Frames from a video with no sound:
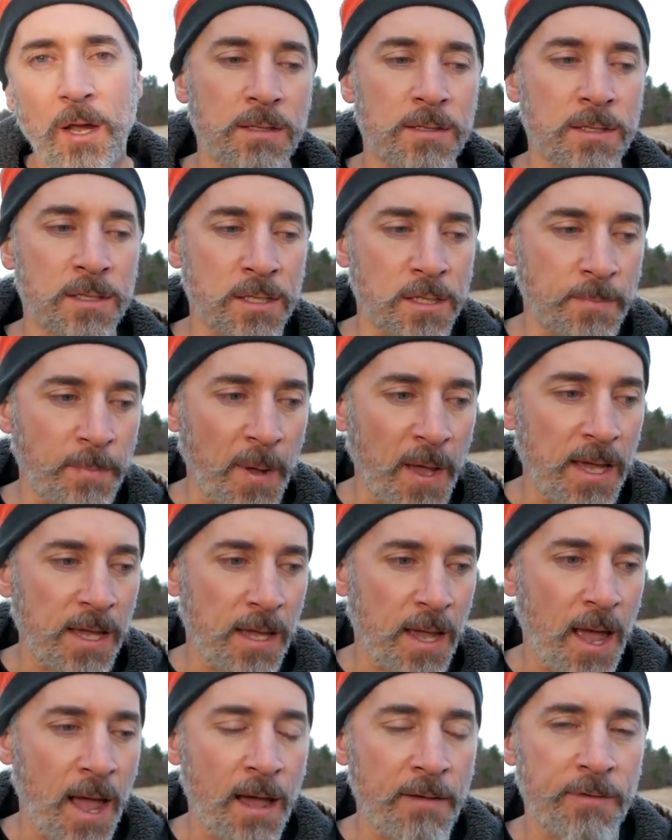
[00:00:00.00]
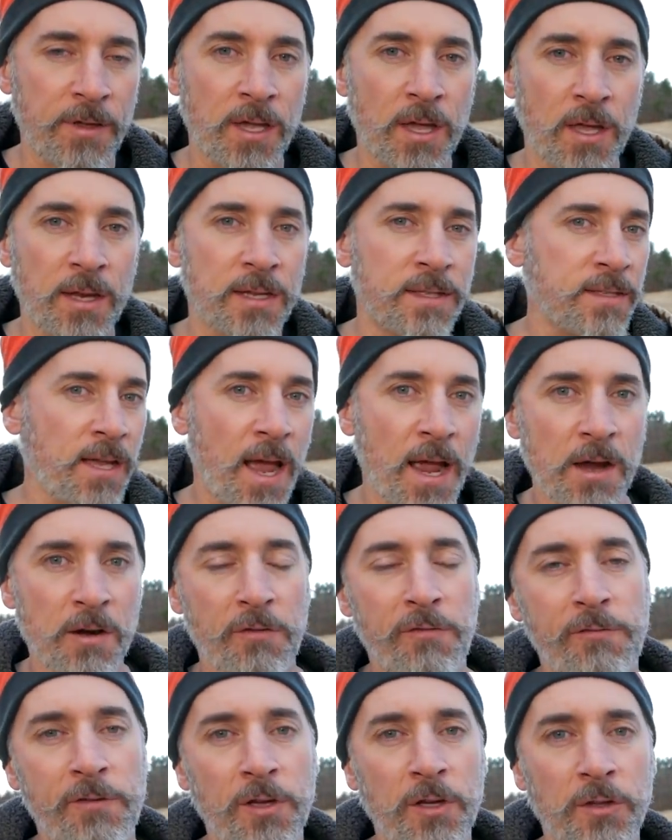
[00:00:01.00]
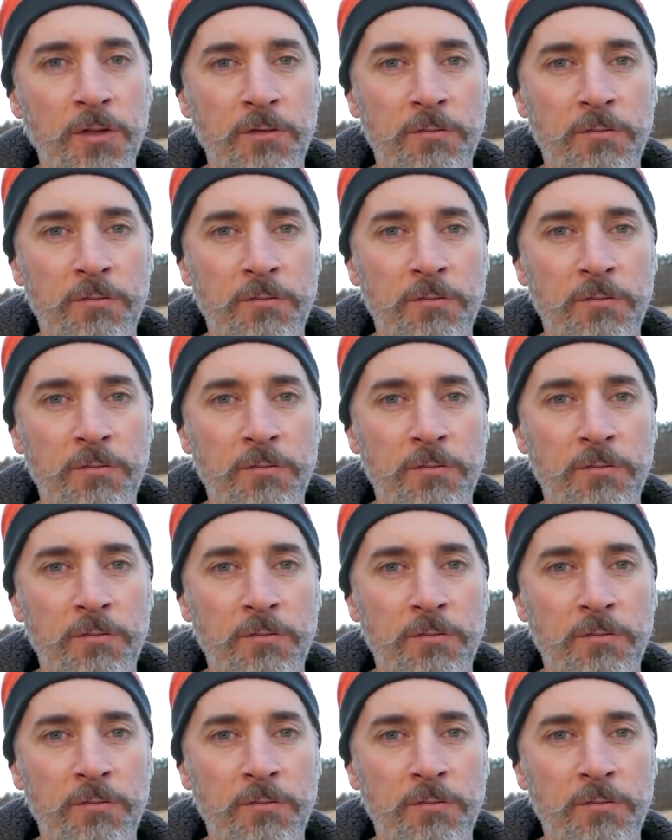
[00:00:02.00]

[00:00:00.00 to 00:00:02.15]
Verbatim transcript: Despite having an entire field